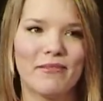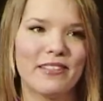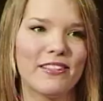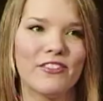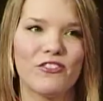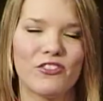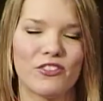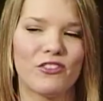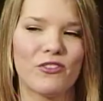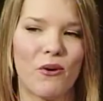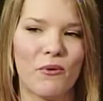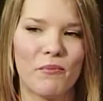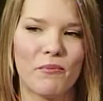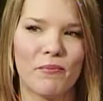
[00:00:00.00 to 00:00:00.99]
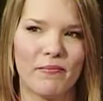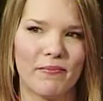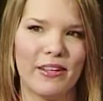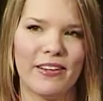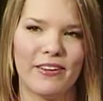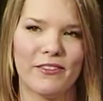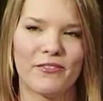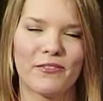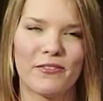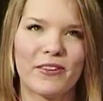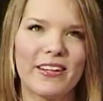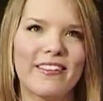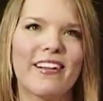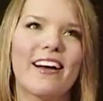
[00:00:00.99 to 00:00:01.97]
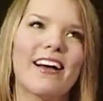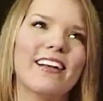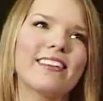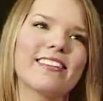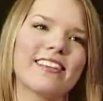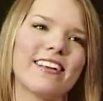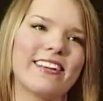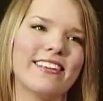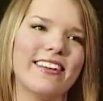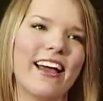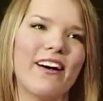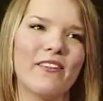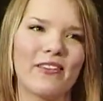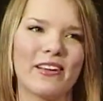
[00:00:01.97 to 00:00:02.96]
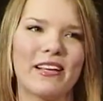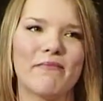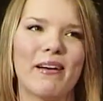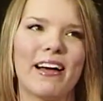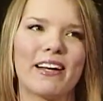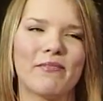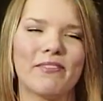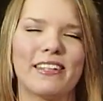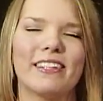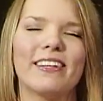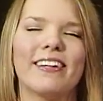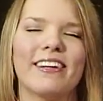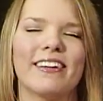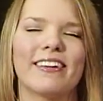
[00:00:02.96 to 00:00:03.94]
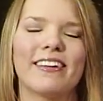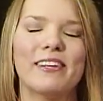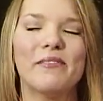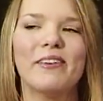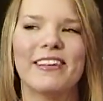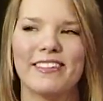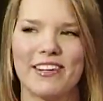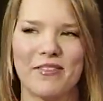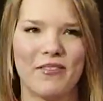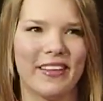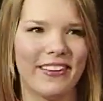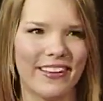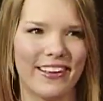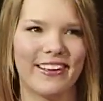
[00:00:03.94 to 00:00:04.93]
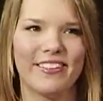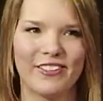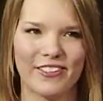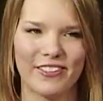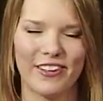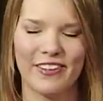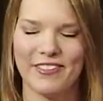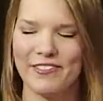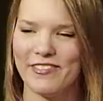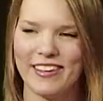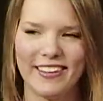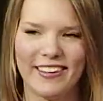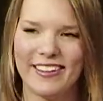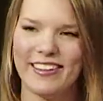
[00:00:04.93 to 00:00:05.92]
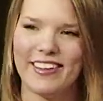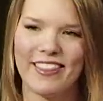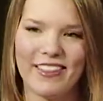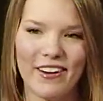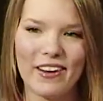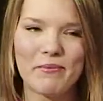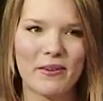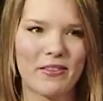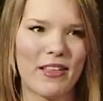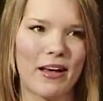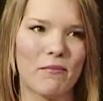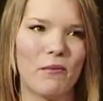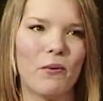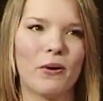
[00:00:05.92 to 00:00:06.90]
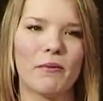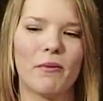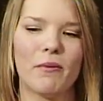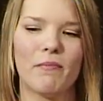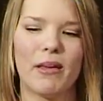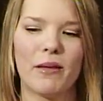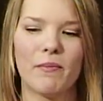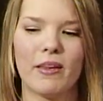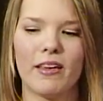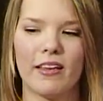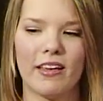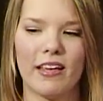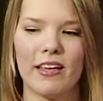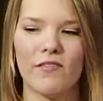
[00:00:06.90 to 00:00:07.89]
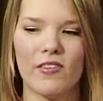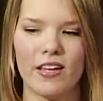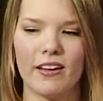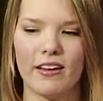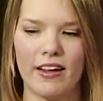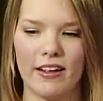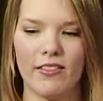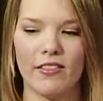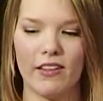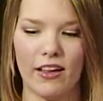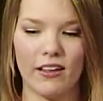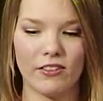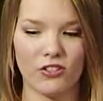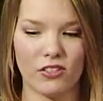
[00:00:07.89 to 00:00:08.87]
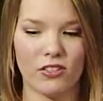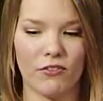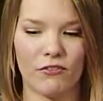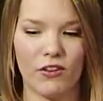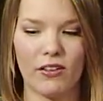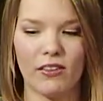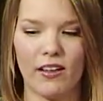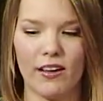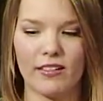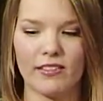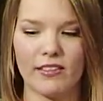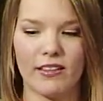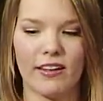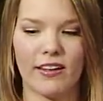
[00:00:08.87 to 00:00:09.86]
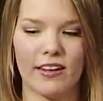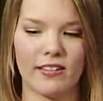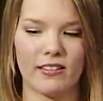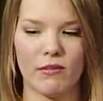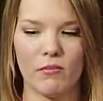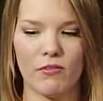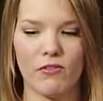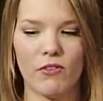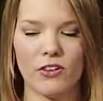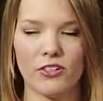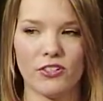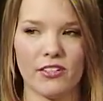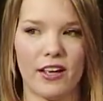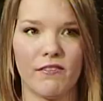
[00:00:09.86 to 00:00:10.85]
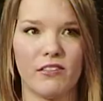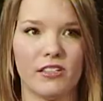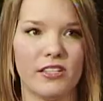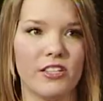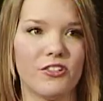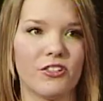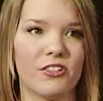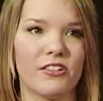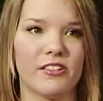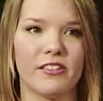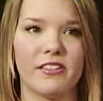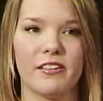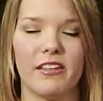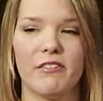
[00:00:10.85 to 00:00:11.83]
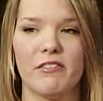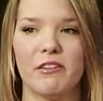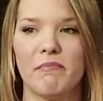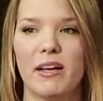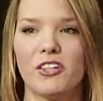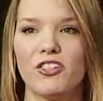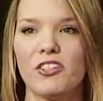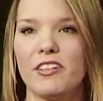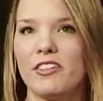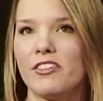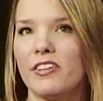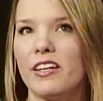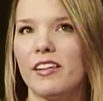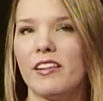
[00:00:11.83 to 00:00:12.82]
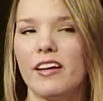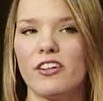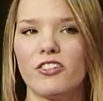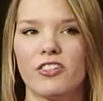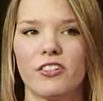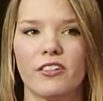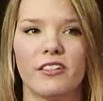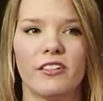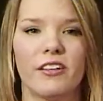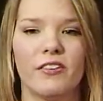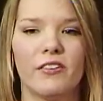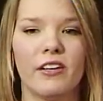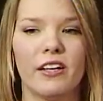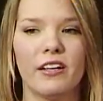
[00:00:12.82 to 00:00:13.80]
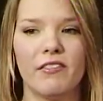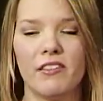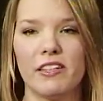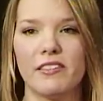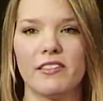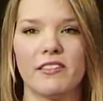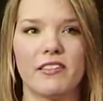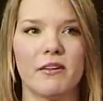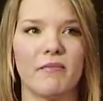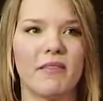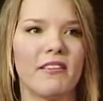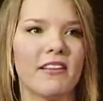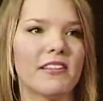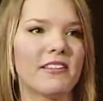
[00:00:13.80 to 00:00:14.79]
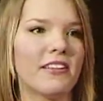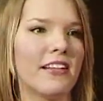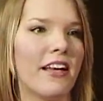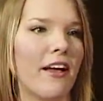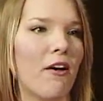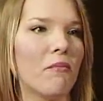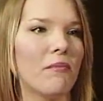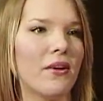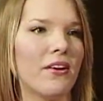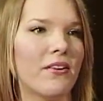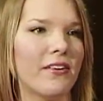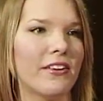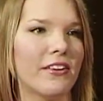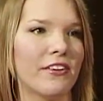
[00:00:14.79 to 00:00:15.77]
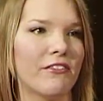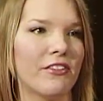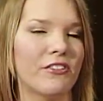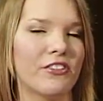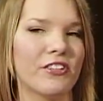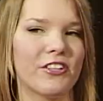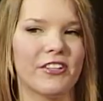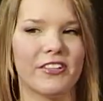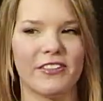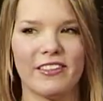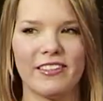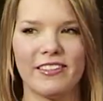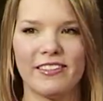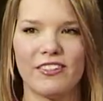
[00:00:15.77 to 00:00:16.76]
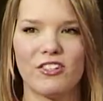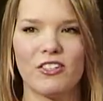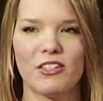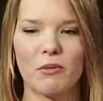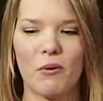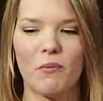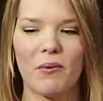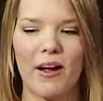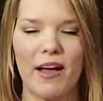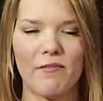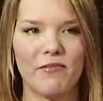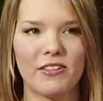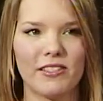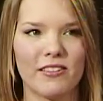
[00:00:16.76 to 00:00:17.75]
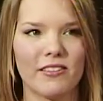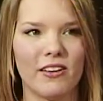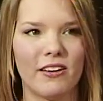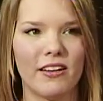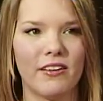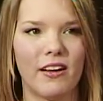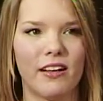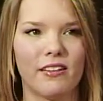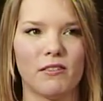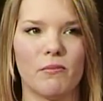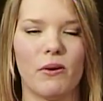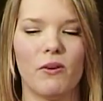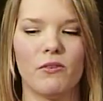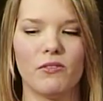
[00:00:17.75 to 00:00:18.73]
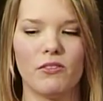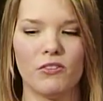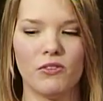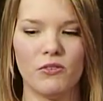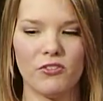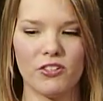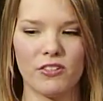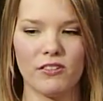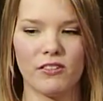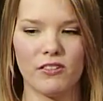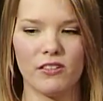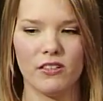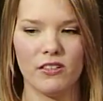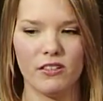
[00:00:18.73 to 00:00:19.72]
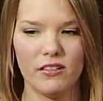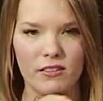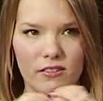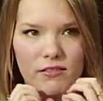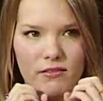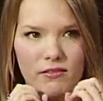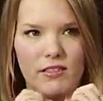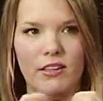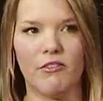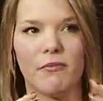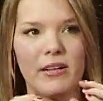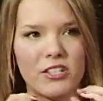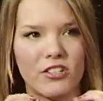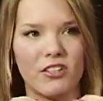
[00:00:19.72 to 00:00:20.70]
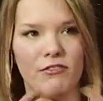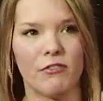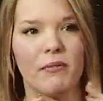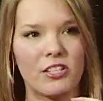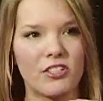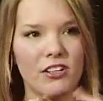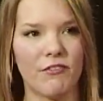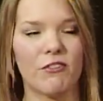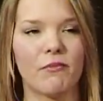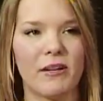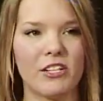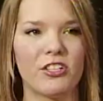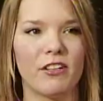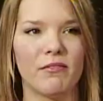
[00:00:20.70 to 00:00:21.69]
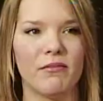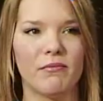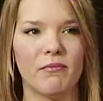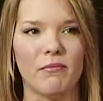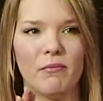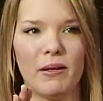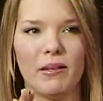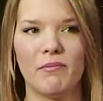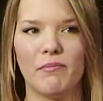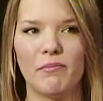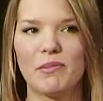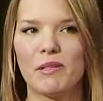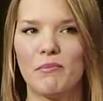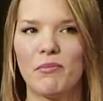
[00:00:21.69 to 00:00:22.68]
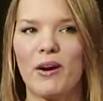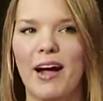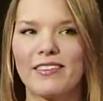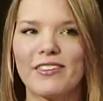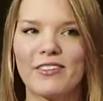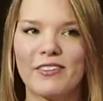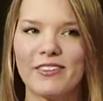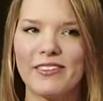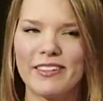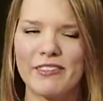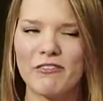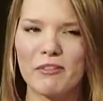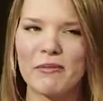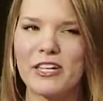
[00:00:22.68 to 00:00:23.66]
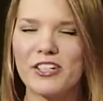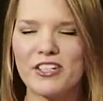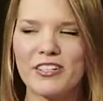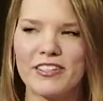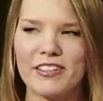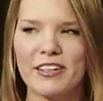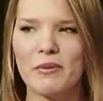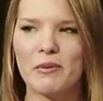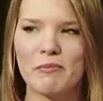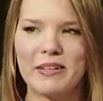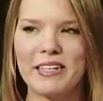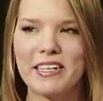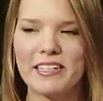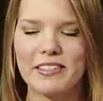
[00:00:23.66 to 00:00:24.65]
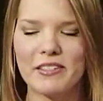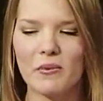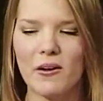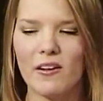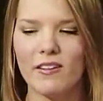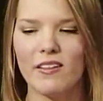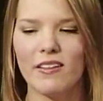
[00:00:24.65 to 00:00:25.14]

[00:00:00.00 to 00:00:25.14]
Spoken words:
Yeah. So you just don't realize, like, and now looking back, I'm like, "Ah, come on, Jamie, like you should have thought about that more." But maybe even in like just the front lines, and like I said before, just the teachers even mention it during a lecture. You know, this is something that's going to help you in your future. This just to put more emphasis on it as opposed to just information, but some practical information in there would be nice as well.